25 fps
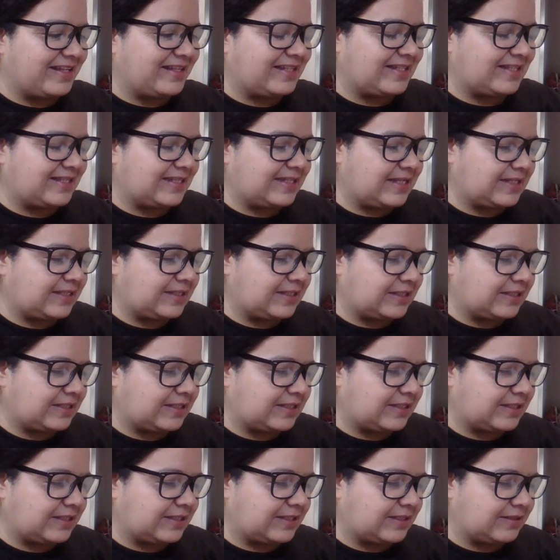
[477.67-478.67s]
This says
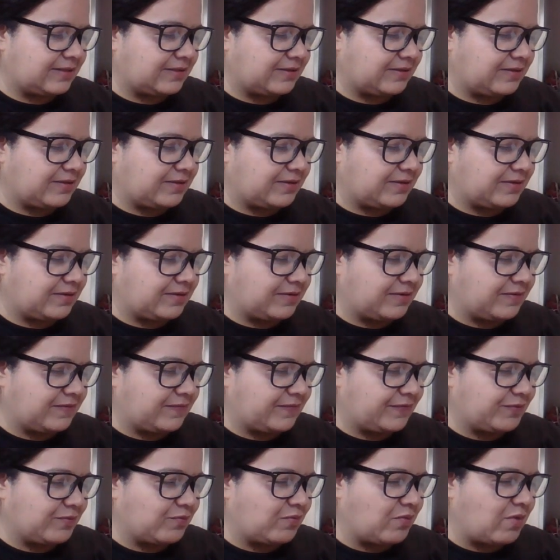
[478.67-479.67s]
it's,
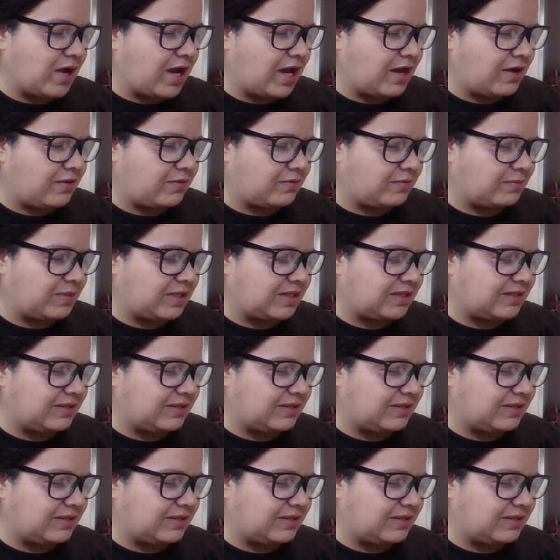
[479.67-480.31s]
wow,